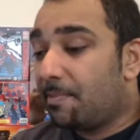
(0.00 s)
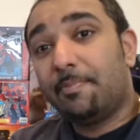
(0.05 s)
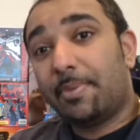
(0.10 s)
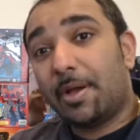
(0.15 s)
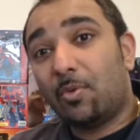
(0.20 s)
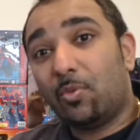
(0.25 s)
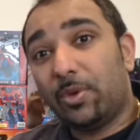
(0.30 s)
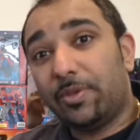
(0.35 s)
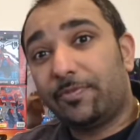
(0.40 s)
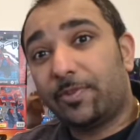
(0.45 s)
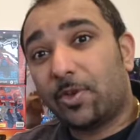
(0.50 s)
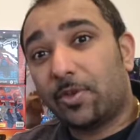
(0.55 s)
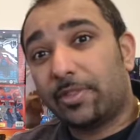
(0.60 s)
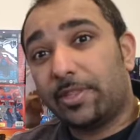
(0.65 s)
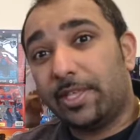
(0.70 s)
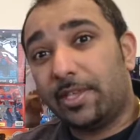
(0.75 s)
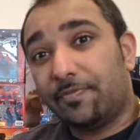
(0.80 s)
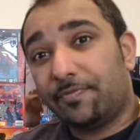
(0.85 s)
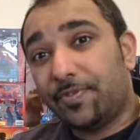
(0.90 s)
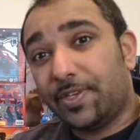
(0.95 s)
but we've got
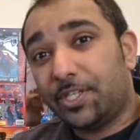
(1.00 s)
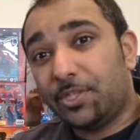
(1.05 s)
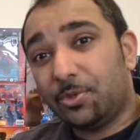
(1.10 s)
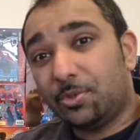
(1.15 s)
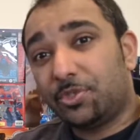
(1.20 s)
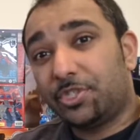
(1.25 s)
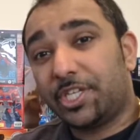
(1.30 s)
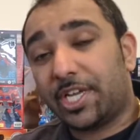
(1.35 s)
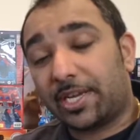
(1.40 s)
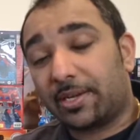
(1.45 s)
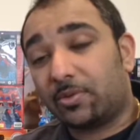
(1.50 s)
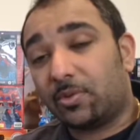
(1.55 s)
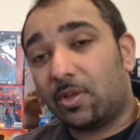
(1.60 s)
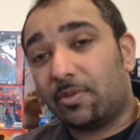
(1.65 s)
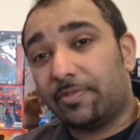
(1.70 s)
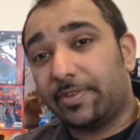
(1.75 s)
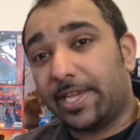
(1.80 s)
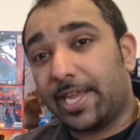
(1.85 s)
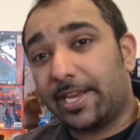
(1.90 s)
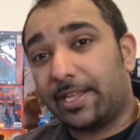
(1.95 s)
the official channel
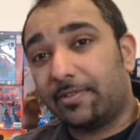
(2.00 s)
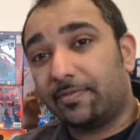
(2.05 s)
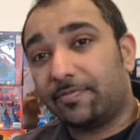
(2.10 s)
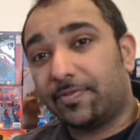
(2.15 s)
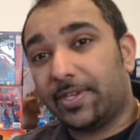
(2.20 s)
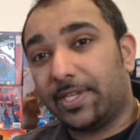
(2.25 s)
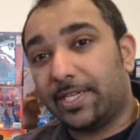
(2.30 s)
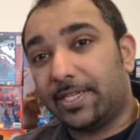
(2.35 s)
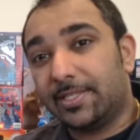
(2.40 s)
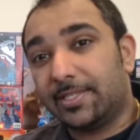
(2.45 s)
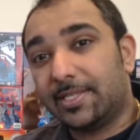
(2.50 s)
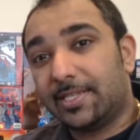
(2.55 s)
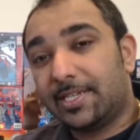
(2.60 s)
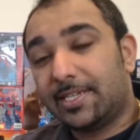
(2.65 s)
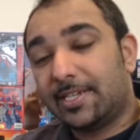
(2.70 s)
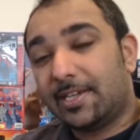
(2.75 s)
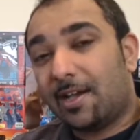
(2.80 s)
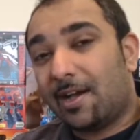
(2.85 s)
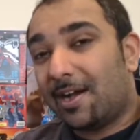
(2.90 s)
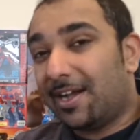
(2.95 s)
of getting figures,
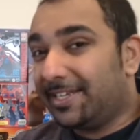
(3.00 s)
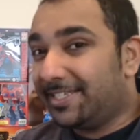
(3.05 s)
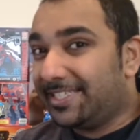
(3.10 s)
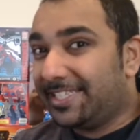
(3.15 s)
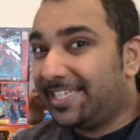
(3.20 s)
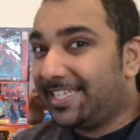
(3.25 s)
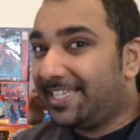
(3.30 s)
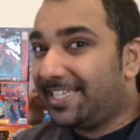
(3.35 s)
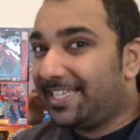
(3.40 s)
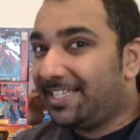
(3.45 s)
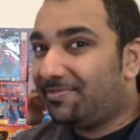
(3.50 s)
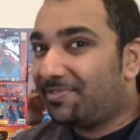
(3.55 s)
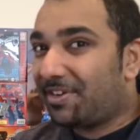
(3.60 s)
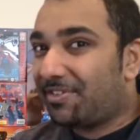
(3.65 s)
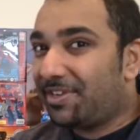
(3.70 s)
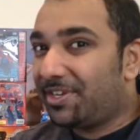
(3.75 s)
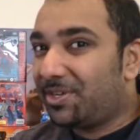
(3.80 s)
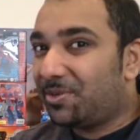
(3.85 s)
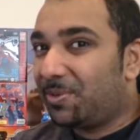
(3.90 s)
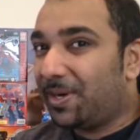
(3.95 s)
ideally
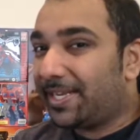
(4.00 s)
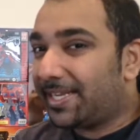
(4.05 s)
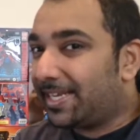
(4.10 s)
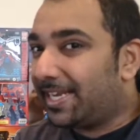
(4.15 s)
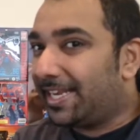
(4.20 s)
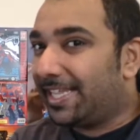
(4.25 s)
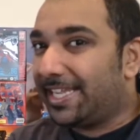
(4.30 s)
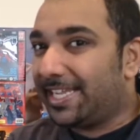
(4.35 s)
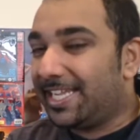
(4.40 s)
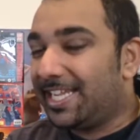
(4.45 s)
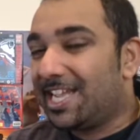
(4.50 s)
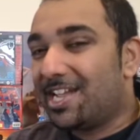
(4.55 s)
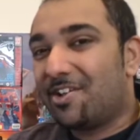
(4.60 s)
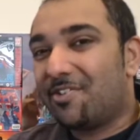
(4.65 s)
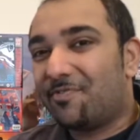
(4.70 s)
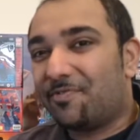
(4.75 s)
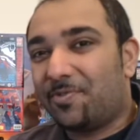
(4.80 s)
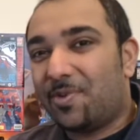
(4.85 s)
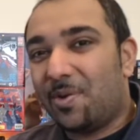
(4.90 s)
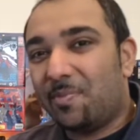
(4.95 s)
very quickly,
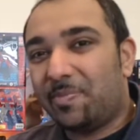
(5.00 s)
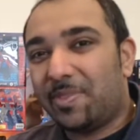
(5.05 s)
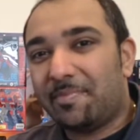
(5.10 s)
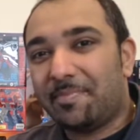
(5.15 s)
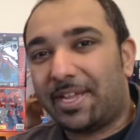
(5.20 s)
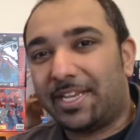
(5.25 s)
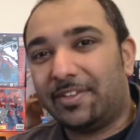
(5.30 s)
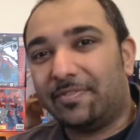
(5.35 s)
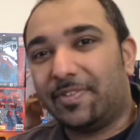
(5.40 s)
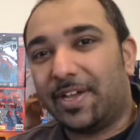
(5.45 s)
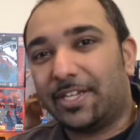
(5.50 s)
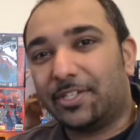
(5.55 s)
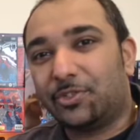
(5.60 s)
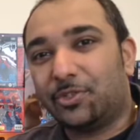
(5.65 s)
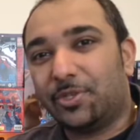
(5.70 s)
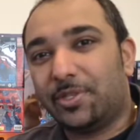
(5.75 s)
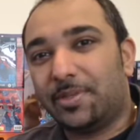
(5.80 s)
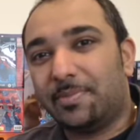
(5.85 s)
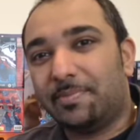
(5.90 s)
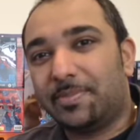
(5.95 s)
from the
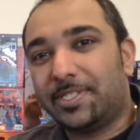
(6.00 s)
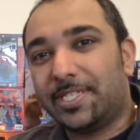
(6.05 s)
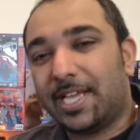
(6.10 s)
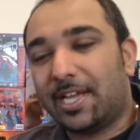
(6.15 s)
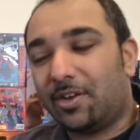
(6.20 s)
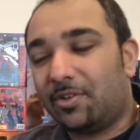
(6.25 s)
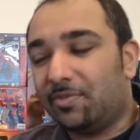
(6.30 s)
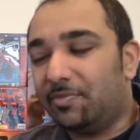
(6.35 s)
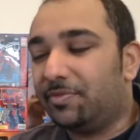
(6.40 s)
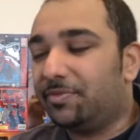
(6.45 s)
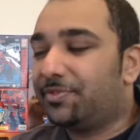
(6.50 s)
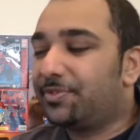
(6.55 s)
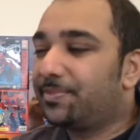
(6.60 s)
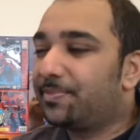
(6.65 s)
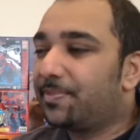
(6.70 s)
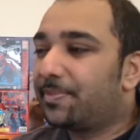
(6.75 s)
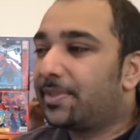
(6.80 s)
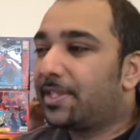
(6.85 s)
manufacturer themselves.